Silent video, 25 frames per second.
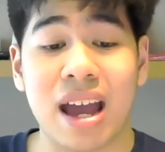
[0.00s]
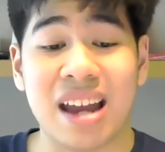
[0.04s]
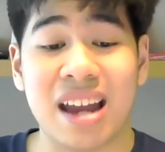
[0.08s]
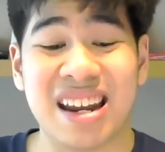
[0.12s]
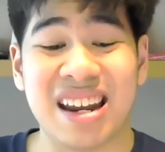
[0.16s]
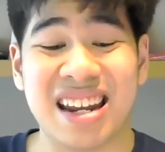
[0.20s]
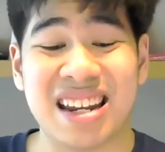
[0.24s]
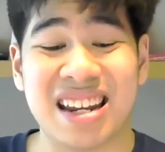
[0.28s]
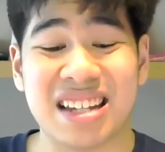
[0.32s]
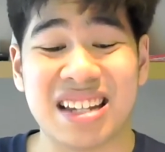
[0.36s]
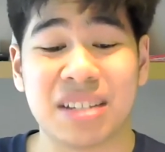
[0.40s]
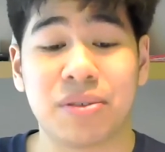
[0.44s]
And
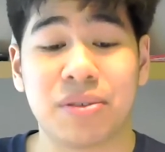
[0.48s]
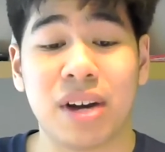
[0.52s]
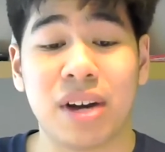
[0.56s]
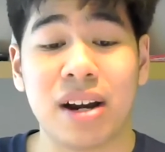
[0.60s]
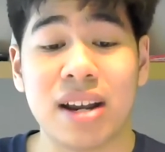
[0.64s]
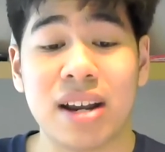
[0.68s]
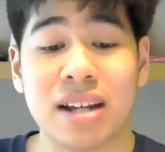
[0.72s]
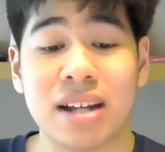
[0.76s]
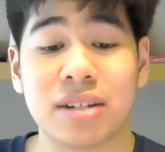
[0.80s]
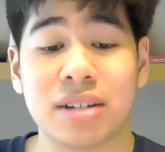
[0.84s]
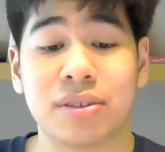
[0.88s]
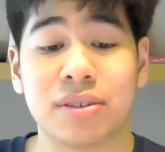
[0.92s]
it is
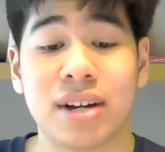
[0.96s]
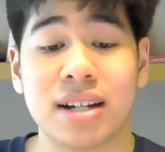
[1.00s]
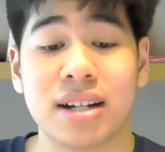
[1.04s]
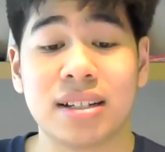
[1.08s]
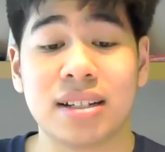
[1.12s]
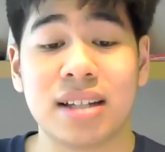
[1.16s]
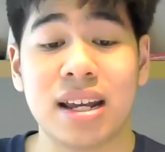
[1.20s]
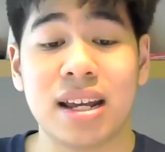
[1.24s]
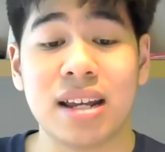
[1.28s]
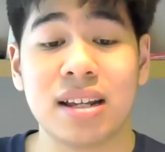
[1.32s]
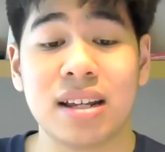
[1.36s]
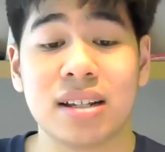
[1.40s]
very
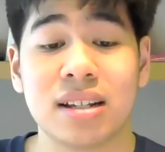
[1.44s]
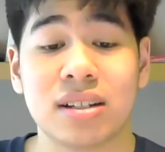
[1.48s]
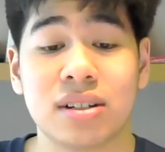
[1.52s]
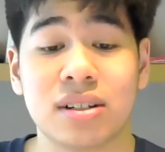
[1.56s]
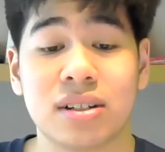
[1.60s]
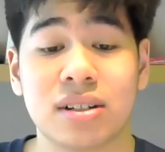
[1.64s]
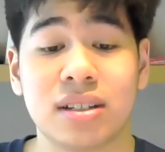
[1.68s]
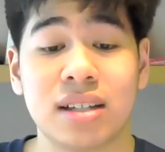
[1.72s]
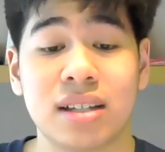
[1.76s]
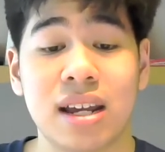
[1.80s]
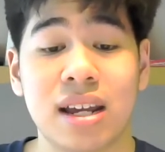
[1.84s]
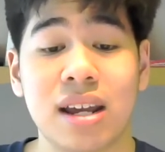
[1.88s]
interesting
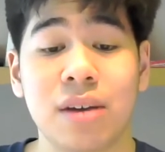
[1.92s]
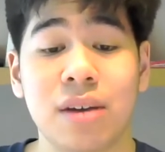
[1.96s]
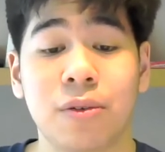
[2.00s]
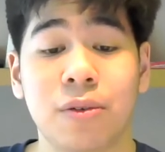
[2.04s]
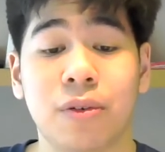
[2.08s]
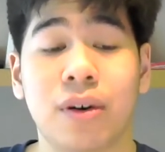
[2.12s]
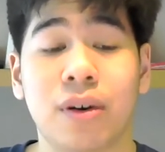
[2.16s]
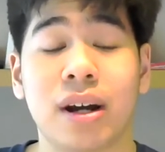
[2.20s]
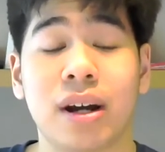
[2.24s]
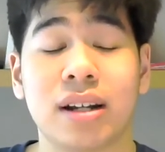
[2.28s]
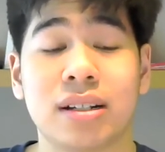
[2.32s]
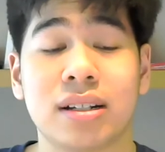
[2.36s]
to see
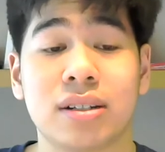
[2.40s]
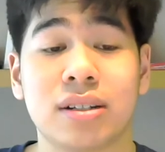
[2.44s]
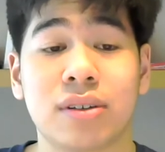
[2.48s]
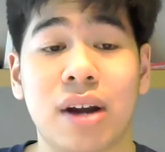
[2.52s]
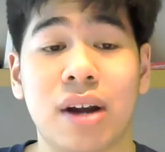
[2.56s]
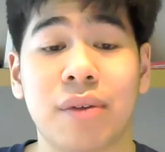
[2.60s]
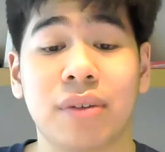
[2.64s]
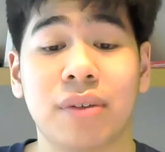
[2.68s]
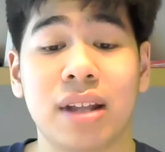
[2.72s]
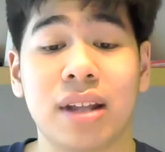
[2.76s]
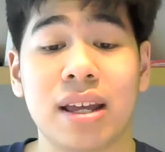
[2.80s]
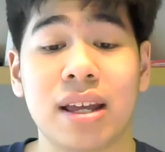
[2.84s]
what
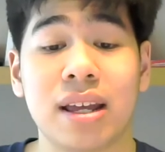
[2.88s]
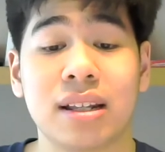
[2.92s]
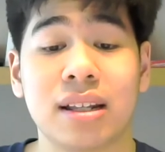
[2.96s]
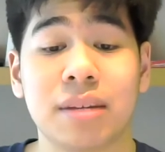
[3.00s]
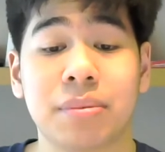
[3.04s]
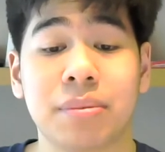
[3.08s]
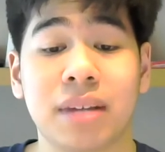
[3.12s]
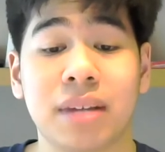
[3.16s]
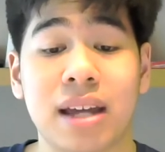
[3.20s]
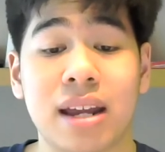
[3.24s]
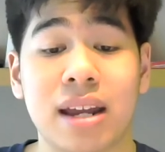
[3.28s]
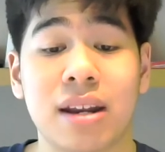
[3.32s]
traveling the
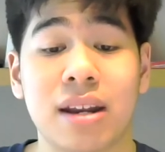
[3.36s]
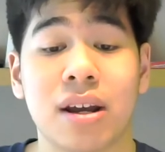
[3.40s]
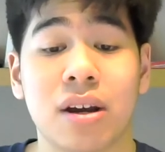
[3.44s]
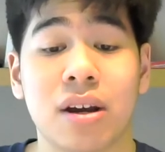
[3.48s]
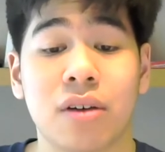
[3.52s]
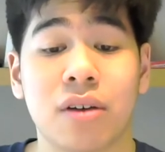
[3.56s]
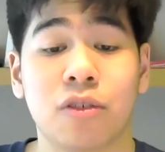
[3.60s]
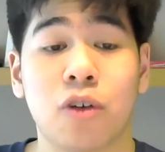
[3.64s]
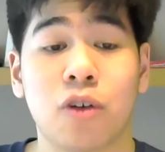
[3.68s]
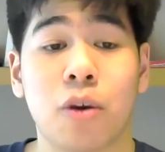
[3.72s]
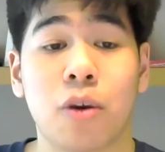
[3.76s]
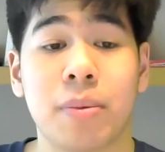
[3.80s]
plane
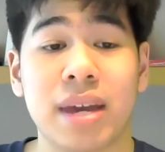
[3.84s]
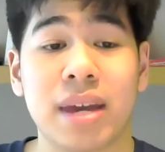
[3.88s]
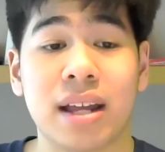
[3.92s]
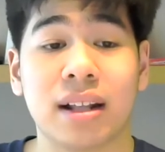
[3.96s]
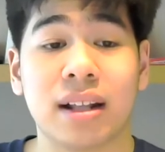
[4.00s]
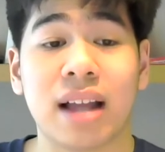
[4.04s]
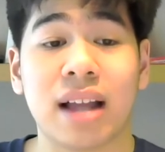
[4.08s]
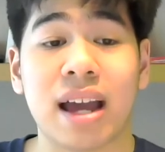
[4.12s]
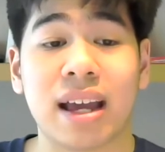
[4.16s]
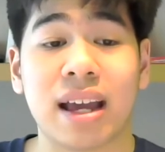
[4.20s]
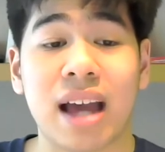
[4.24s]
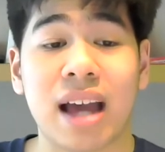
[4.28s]
will be
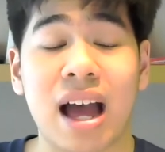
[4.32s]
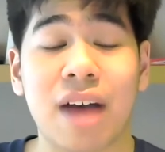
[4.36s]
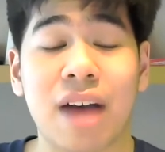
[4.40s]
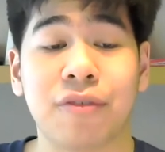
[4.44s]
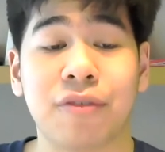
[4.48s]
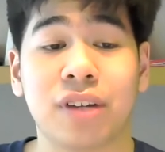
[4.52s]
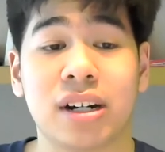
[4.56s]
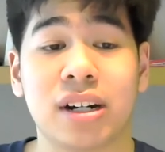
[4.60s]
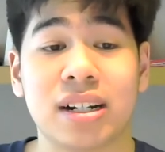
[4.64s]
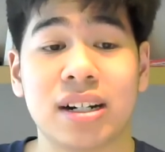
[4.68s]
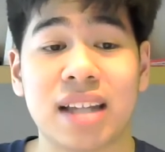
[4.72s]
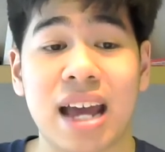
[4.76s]
like
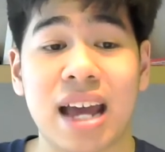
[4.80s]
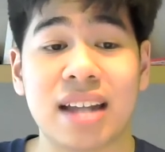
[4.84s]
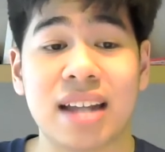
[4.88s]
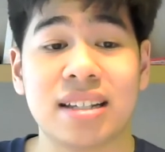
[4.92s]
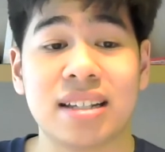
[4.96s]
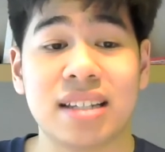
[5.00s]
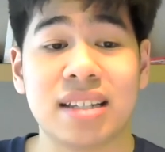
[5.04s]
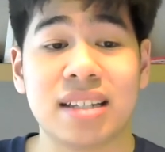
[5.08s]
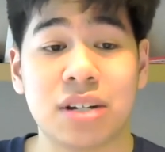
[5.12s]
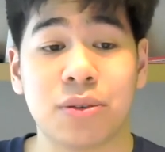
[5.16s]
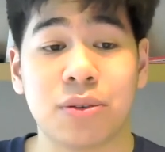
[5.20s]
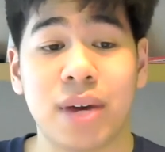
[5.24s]
after that
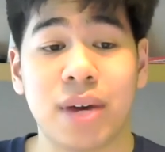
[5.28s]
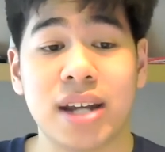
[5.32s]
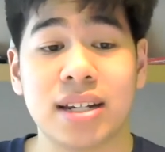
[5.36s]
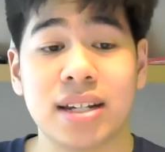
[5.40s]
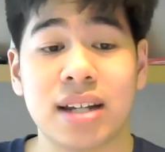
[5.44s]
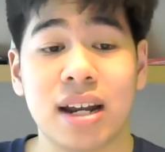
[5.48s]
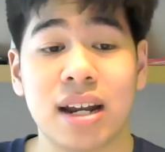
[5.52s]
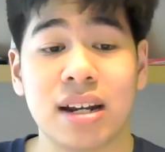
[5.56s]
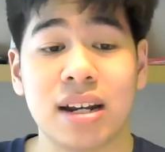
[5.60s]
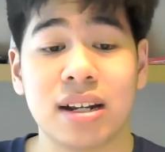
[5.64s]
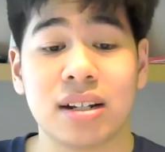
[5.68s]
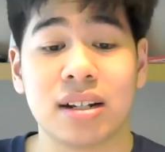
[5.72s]

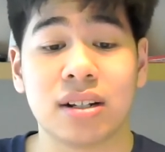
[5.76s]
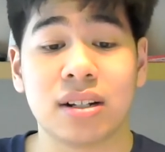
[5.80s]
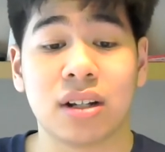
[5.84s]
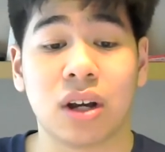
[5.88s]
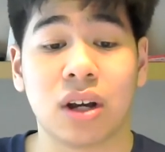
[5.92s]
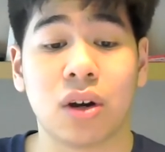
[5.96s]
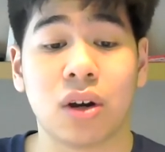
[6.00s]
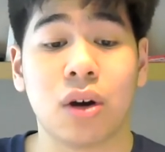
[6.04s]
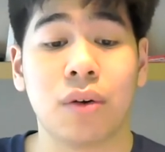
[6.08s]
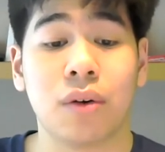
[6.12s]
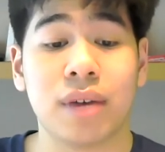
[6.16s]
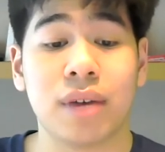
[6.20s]
situation,
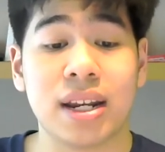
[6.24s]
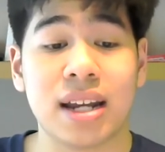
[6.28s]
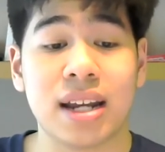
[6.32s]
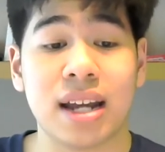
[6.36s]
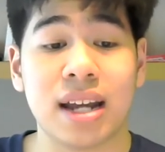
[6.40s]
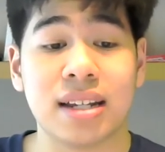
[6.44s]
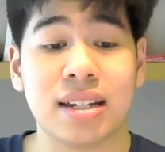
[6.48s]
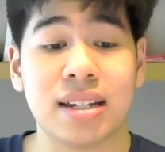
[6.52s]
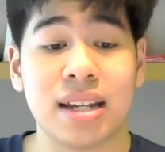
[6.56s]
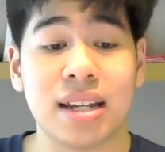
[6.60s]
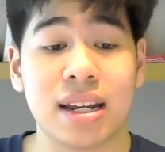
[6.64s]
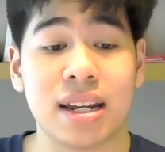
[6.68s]
the
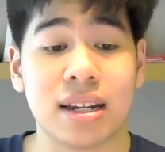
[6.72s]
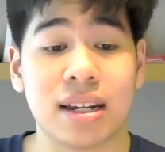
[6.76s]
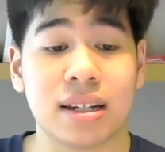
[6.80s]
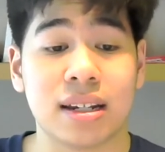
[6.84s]
COVID-19.